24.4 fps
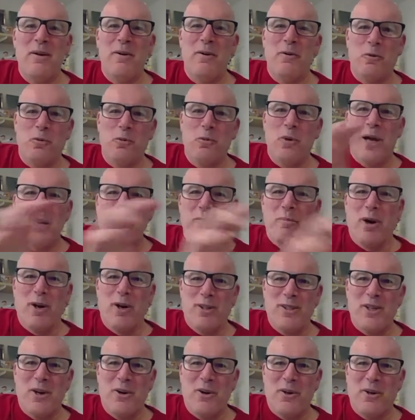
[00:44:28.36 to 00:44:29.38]
read
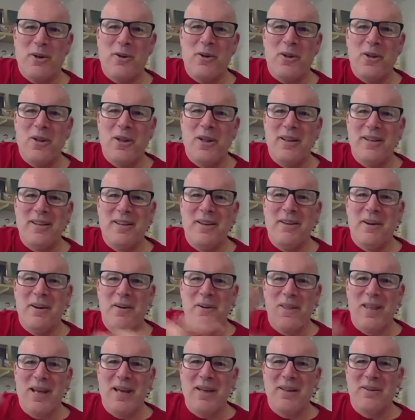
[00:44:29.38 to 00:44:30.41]
Mark's article.
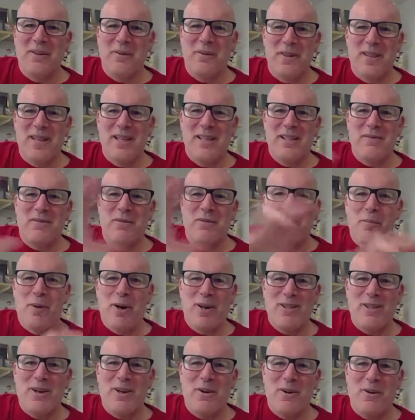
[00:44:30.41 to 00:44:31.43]
They learned this from
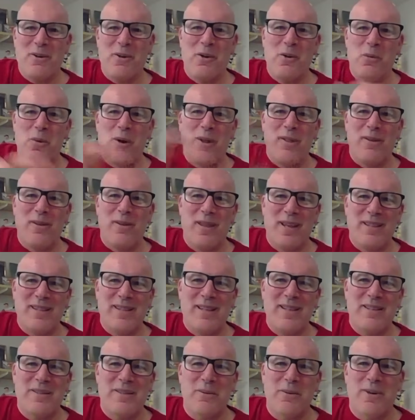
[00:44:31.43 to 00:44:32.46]
Mark's article, whether they
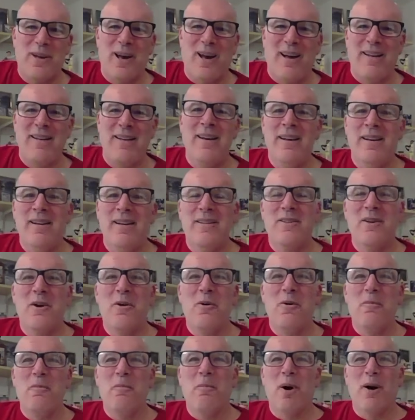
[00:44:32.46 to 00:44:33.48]
say so or not.
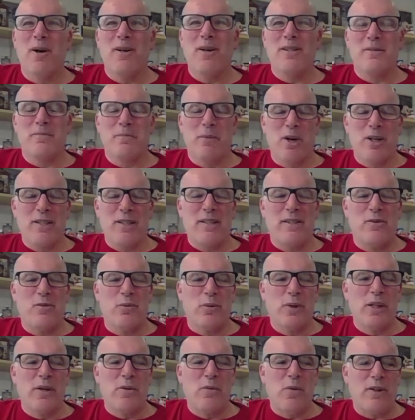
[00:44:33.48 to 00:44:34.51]
So Mark's is
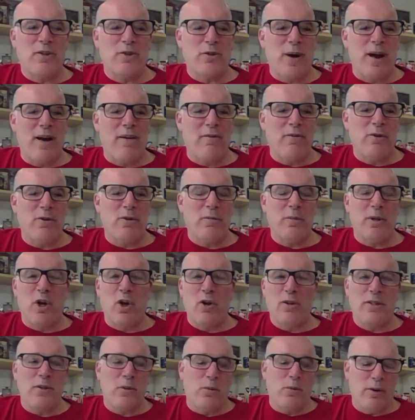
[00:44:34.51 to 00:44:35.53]
really well traveled, but
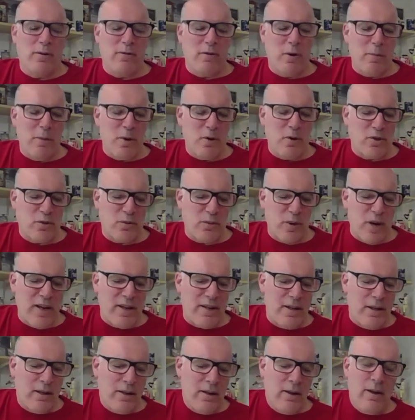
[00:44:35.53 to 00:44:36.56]
also one of our most
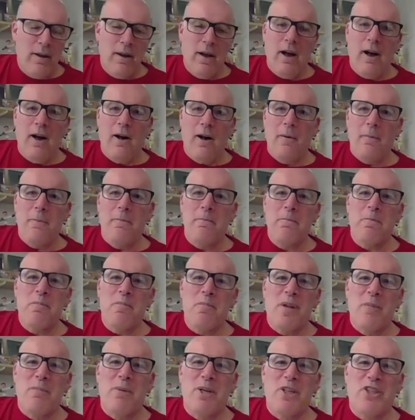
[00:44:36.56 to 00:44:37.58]
read.
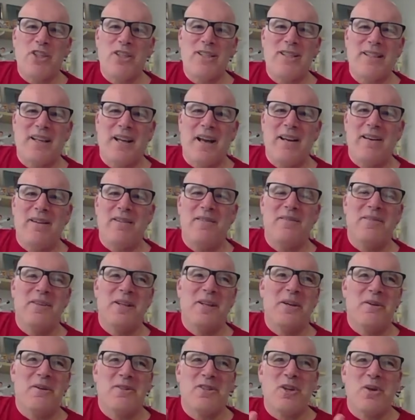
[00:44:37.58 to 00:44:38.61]
But just to kind of,
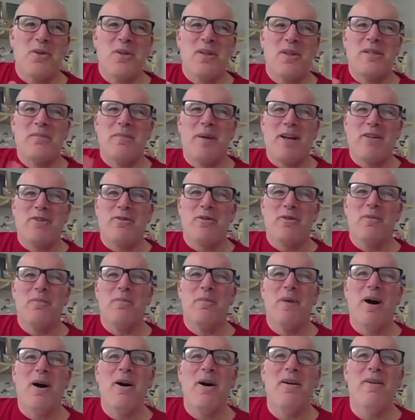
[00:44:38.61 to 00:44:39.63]
show the spectrum
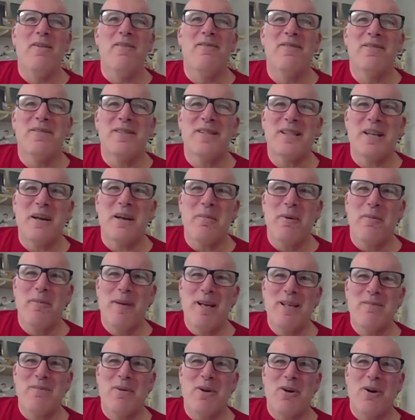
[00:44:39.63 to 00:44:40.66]
of Saber
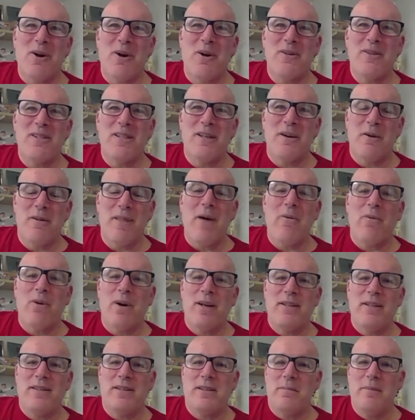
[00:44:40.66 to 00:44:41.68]
baseball cards, that
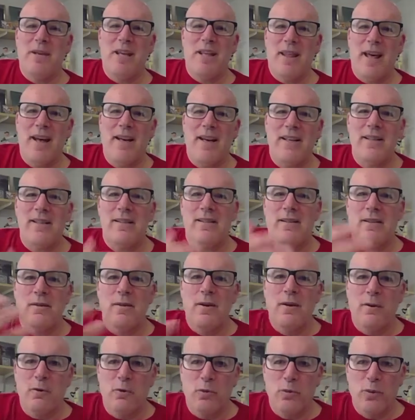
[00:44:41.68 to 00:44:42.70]
one to me, that is
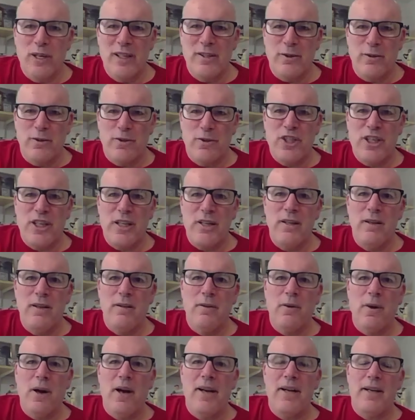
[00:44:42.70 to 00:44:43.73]
researchy,
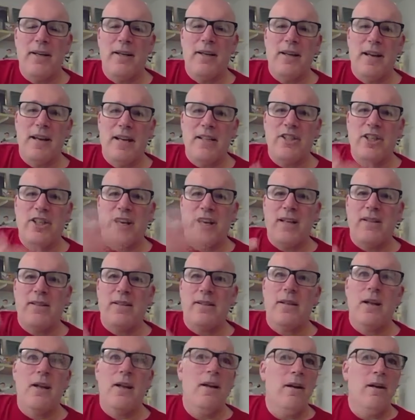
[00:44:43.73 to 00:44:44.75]
right? And it
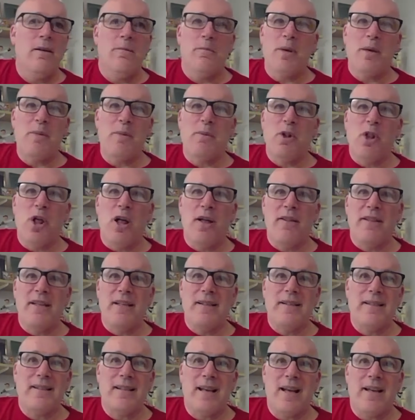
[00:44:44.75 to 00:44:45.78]
educates people on
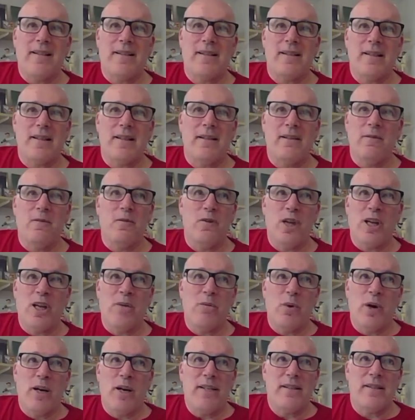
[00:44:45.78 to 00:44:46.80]
these sets in
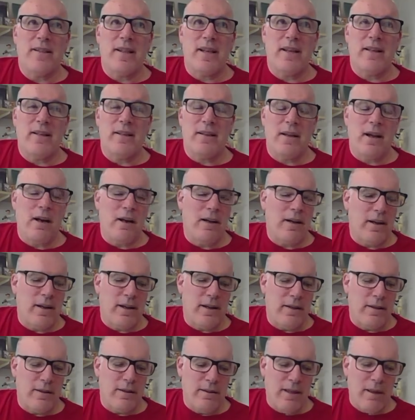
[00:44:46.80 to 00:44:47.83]
ways
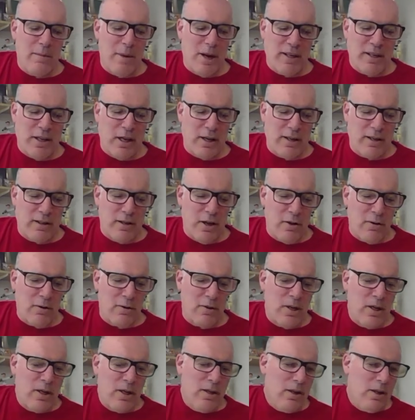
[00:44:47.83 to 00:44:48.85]
that they might not have
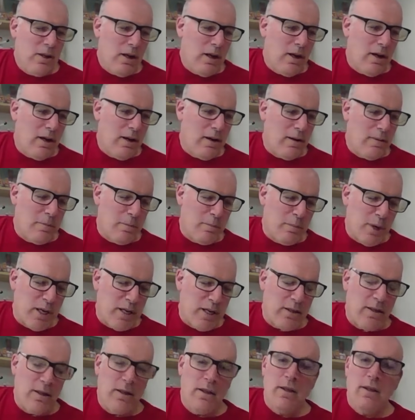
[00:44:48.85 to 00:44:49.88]
known.
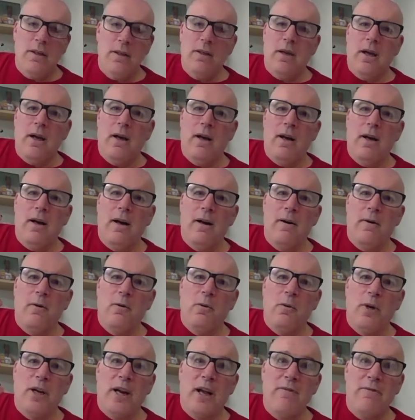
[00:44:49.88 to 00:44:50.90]
But
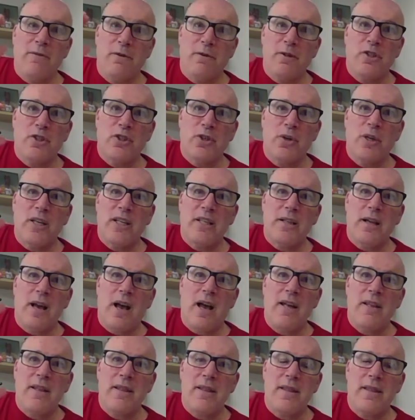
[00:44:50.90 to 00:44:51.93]
when I first joined,
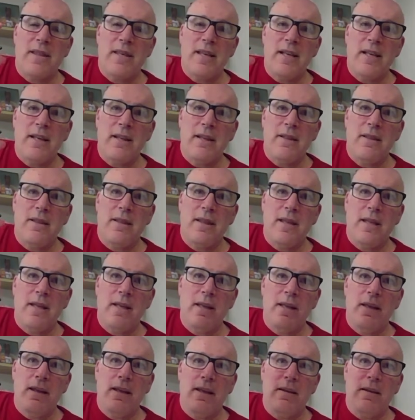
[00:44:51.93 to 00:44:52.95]
I think
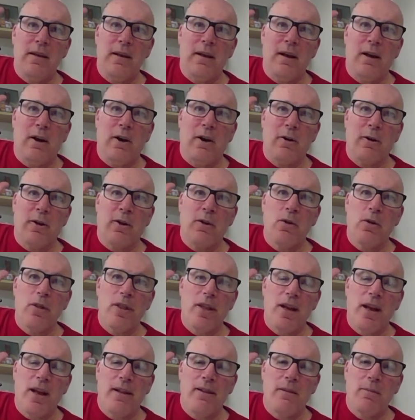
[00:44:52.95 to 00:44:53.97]
the article
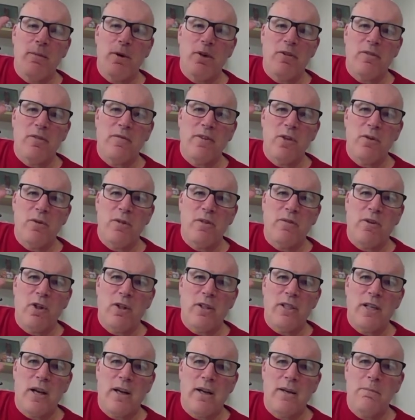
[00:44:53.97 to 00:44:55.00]
that had the most views of all
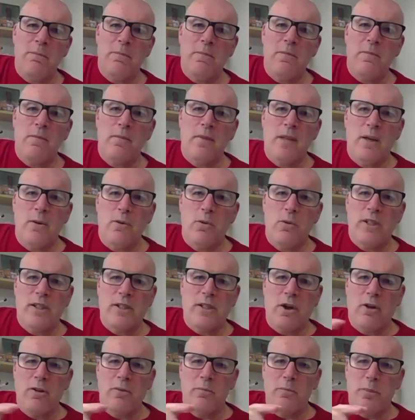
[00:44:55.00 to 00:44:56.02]
time was
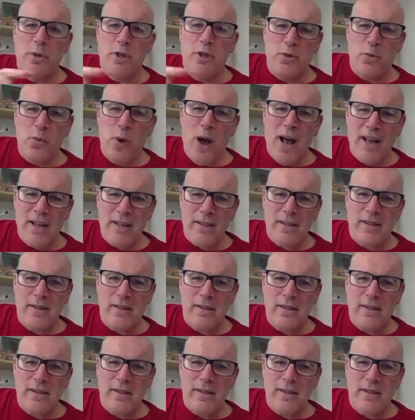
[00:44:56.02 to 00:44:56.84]
called Butchwax.